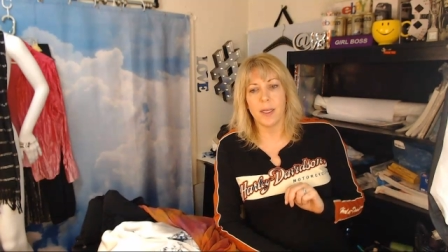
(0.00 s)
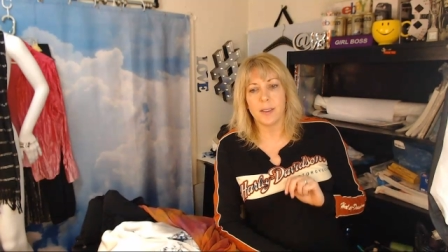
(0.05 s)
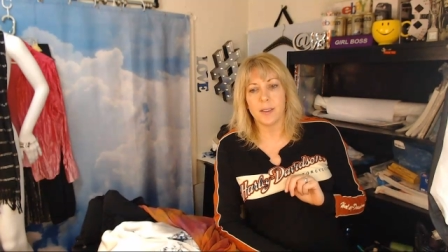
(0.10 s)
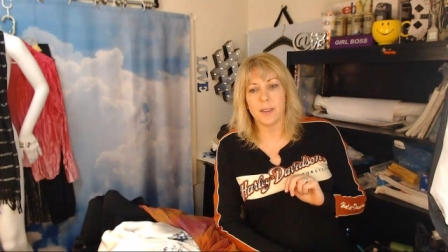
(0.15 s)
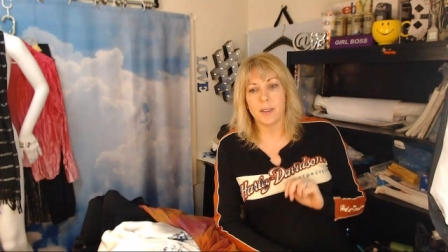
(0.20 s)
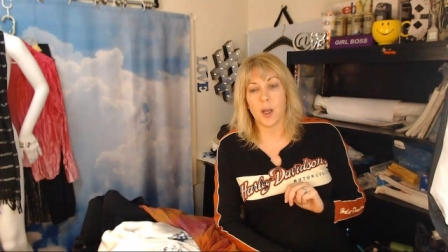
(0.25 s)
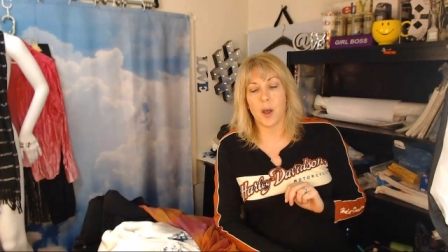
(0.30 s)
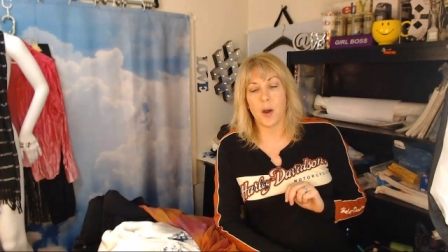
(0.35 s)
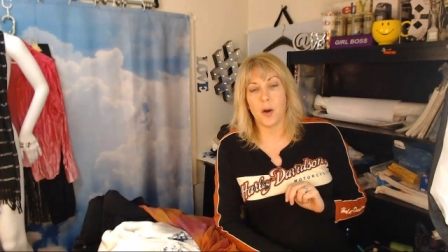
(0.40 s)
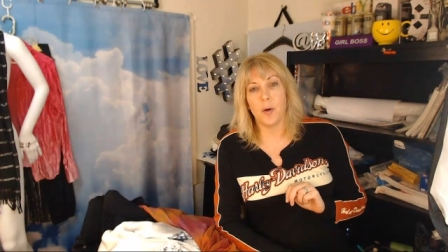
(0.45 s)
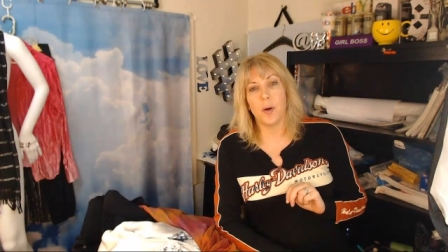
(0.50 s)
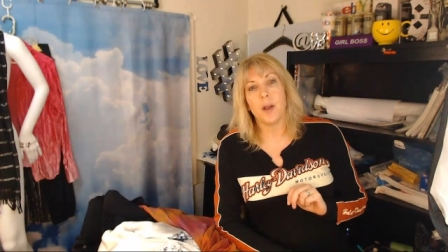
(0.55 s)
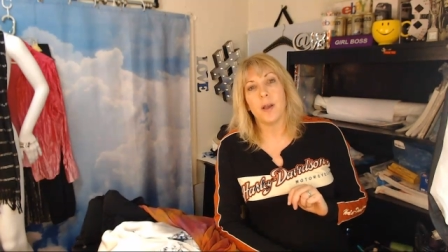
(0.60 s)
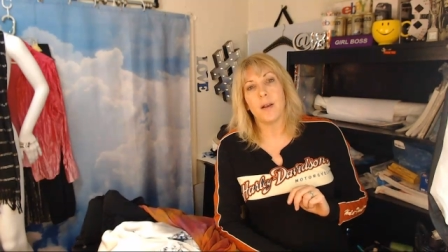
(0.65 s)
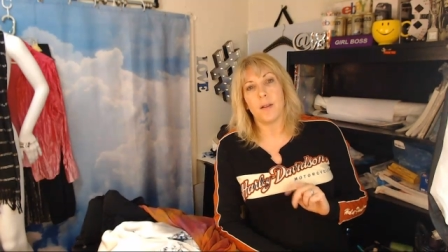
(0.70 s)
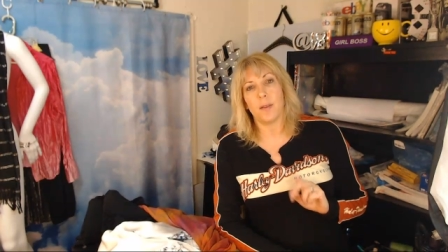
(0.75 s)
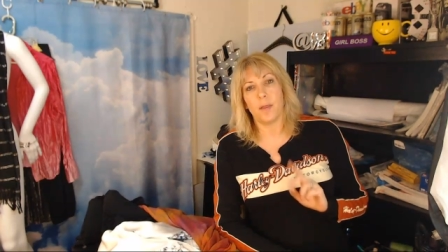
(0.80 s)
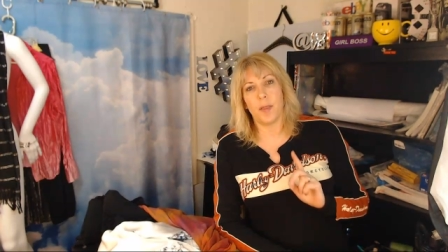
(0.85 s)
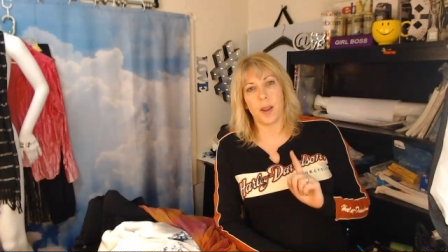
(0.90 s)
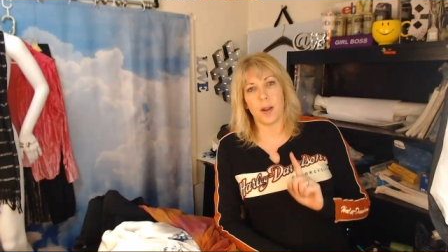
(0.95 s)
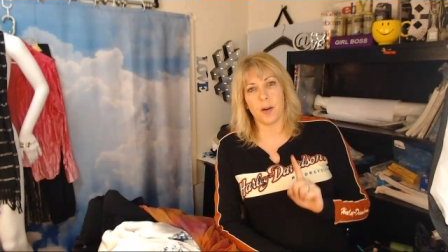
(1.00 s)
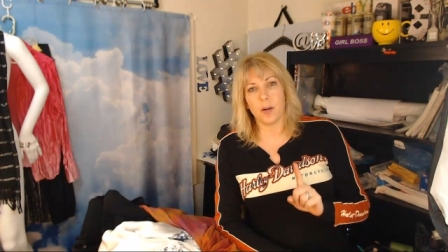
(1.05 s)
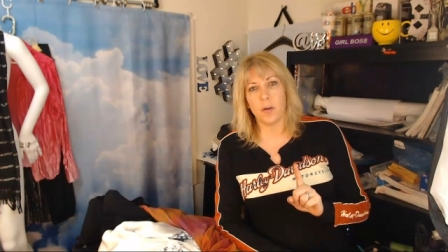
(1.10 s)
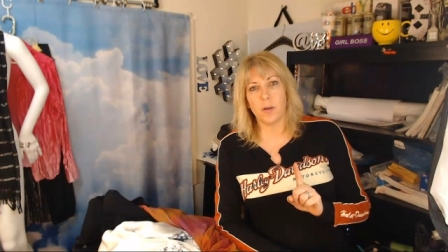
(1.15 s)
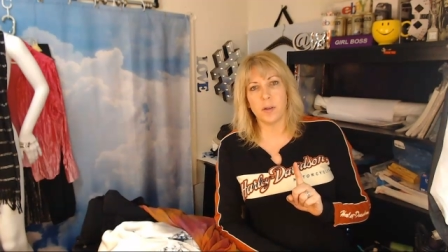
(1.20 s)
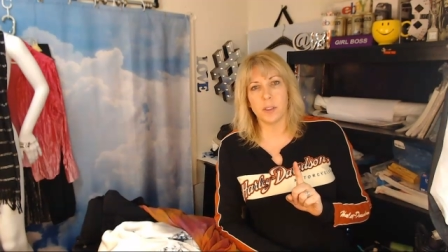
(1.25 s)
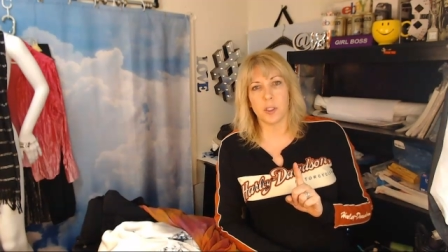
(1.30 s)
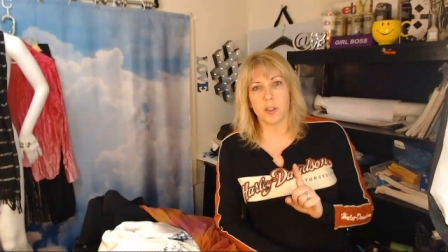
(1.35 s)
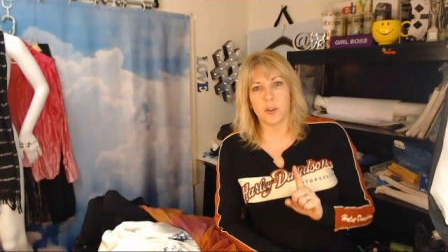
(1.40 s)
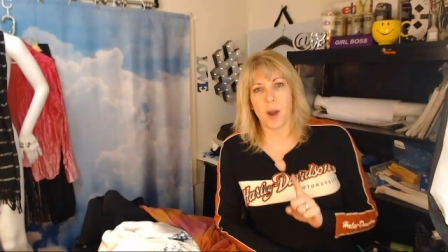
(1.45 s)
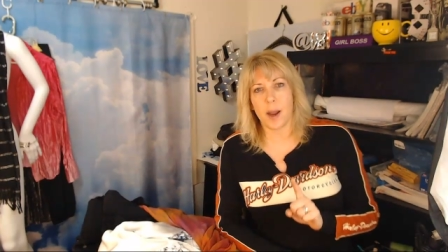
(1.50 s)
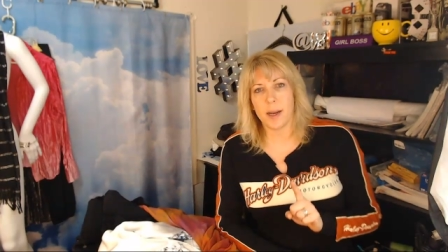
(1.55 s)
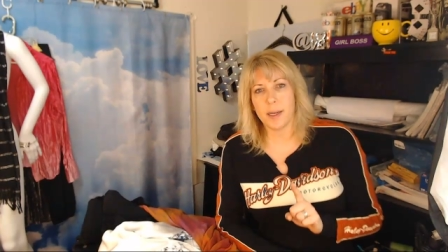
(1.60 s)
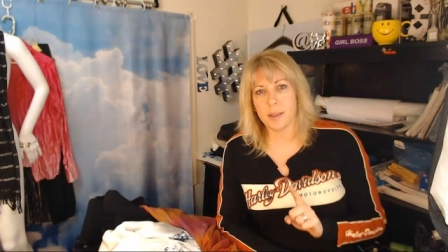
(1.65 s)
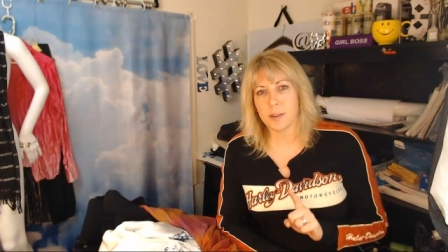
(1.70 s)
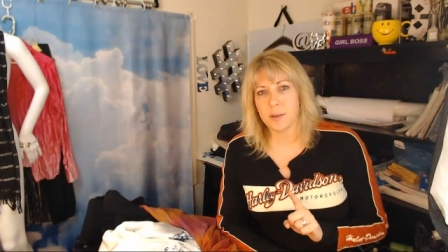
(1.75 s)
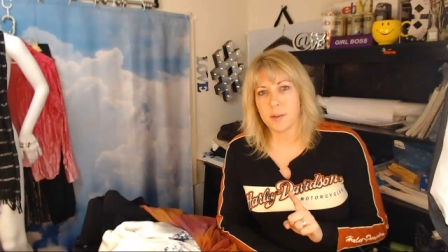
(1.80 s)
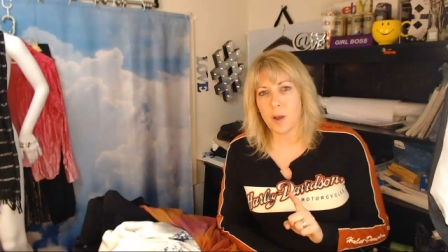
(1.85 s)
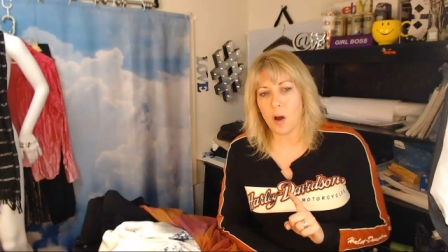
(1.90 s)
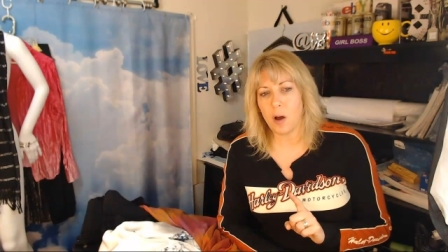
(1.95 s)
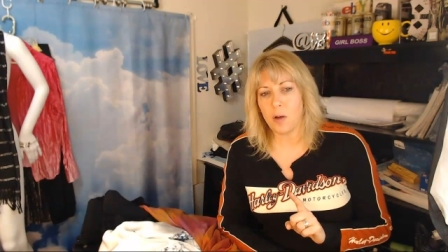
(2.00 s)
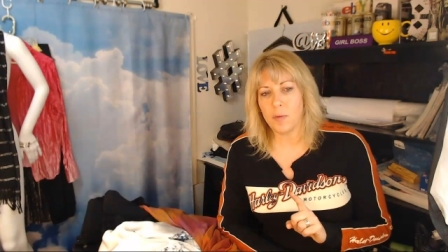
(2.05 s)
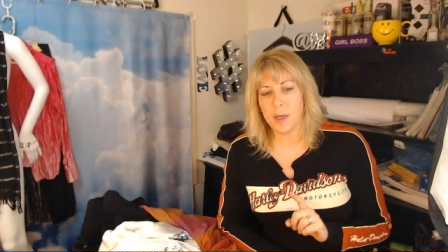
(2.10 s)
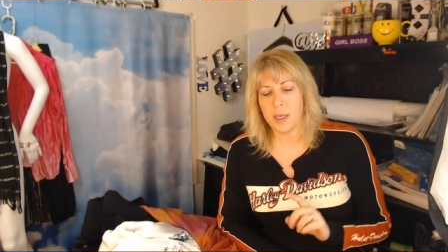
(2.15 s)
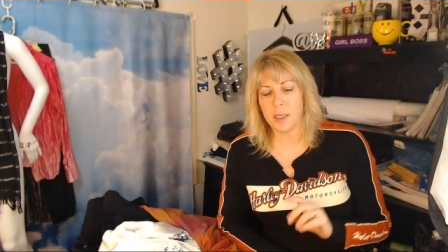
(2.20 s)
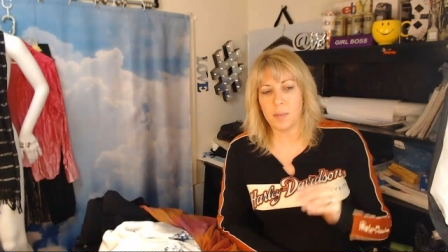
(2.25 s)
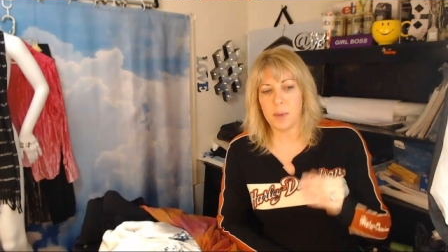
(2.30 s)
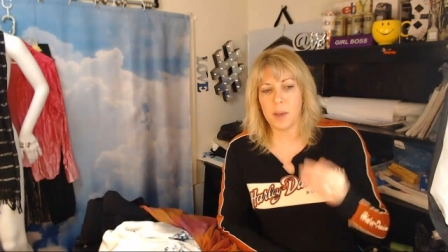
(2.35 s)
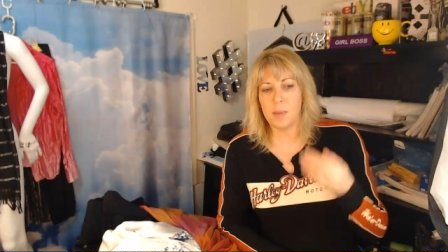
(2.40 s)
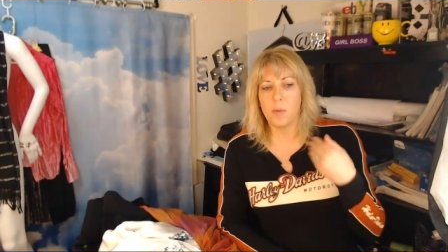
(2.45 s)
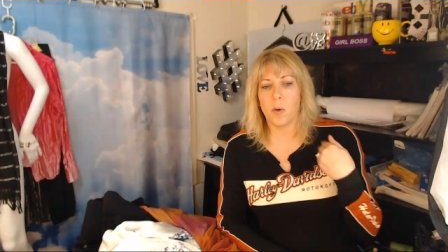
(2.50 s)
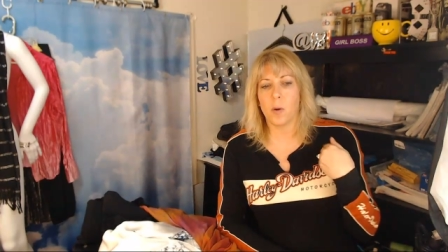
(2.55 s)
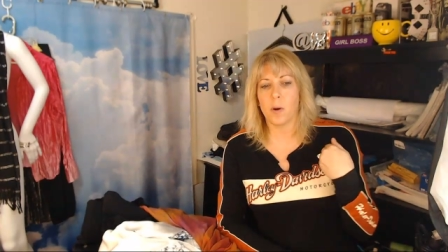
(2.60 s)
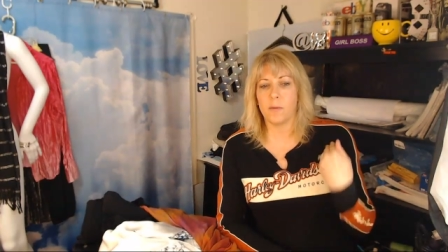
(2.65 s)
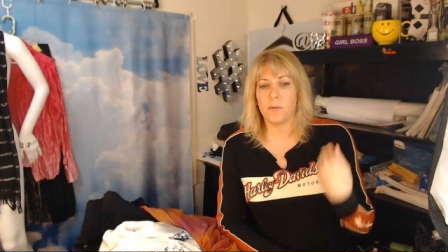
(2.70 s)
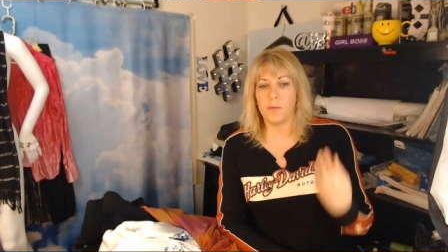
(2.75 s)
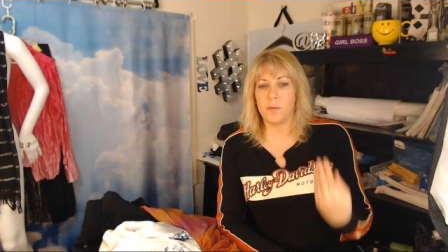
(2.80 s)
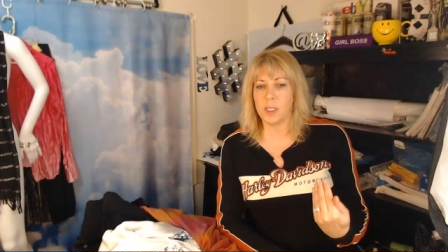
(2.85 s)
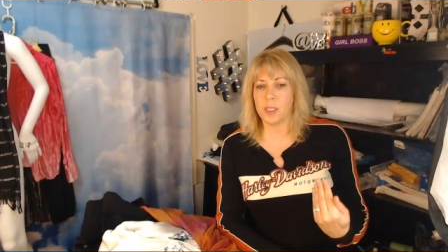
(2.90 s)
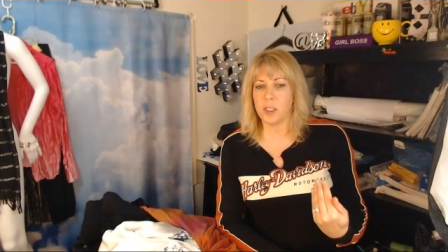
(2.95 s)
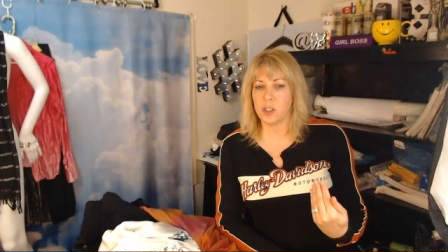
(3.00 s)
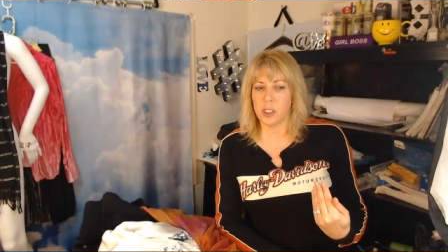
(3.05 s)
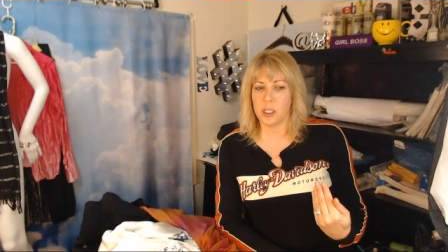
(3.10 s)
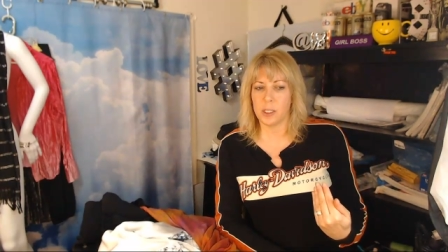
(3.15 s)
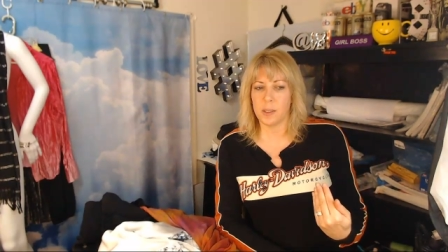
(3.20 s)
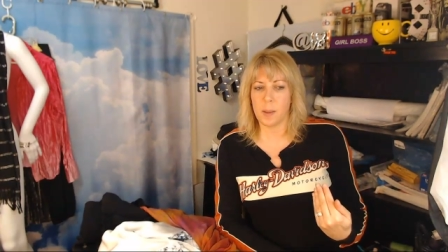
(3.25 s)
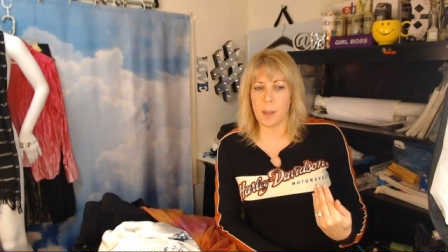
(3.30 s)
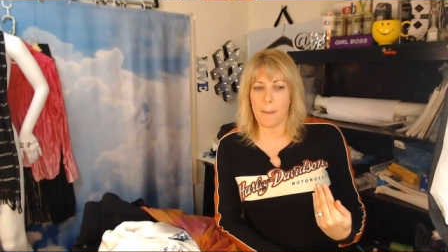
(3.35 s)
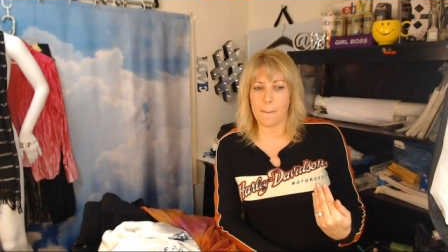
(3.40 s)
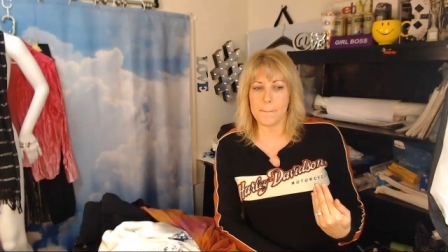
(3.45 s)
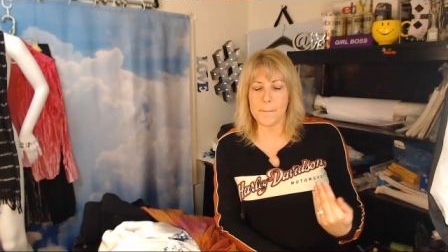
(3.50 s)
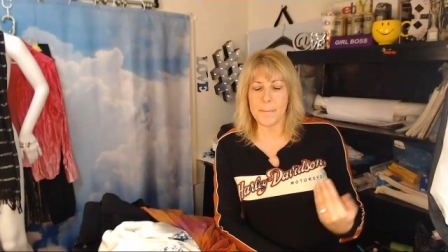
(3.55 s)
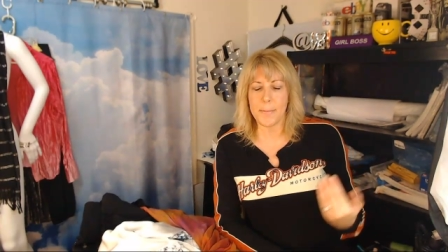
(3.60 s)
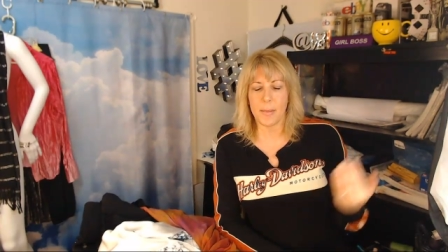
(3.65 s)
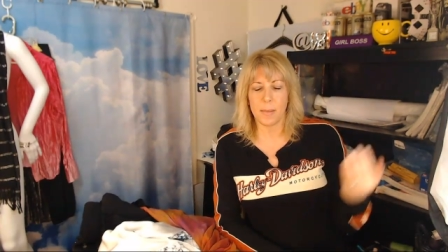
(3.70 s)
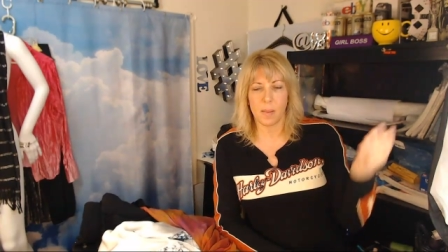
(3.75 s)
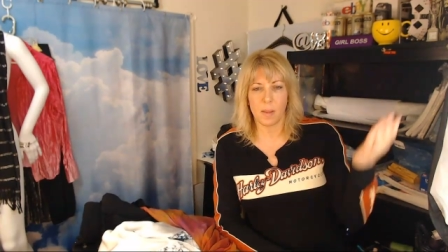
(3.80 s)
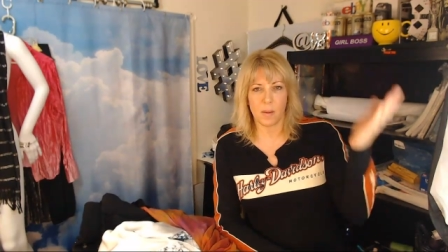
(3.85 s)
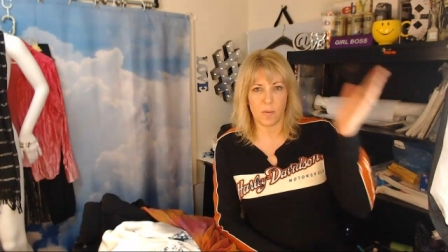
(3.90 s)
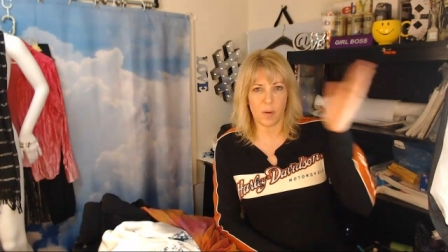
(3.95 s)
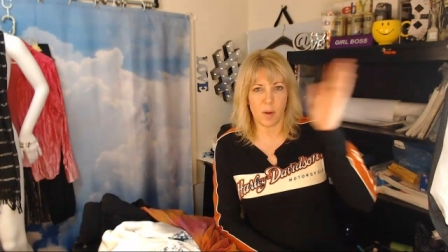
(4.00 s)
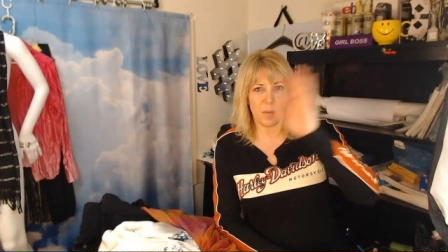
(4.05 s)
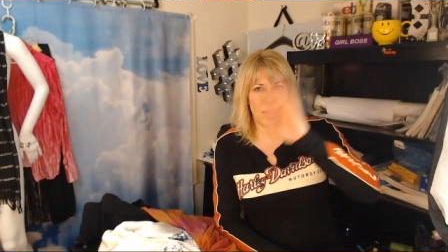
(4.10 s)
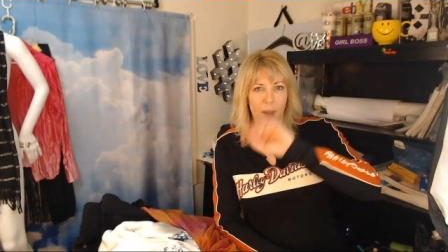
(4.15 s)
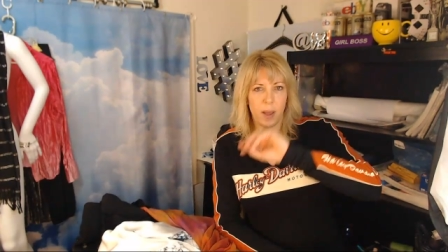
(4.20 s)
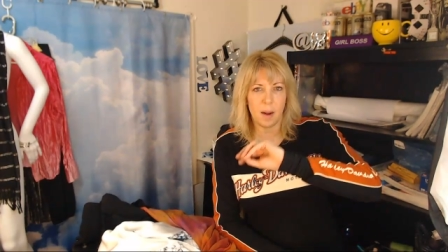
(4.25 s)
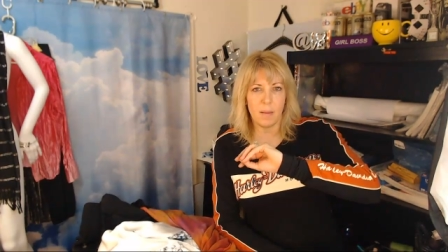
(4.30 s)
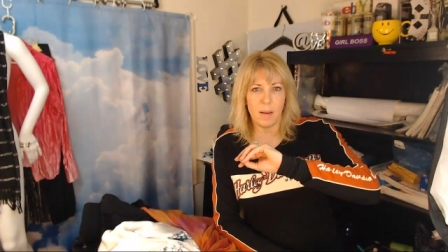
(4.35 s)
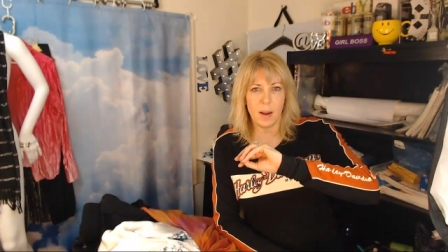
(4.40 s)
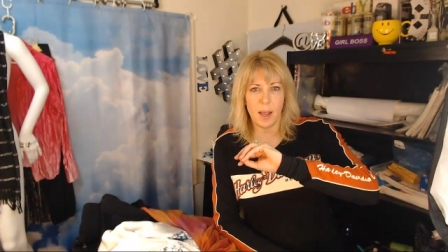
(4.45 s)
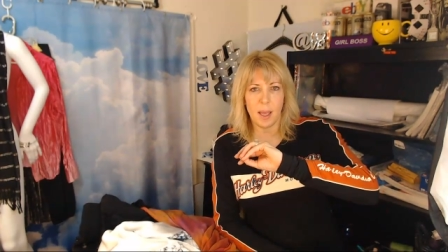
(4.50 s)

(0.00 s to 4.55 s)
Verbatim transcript: So they're going to try to solve it and be more efficient from their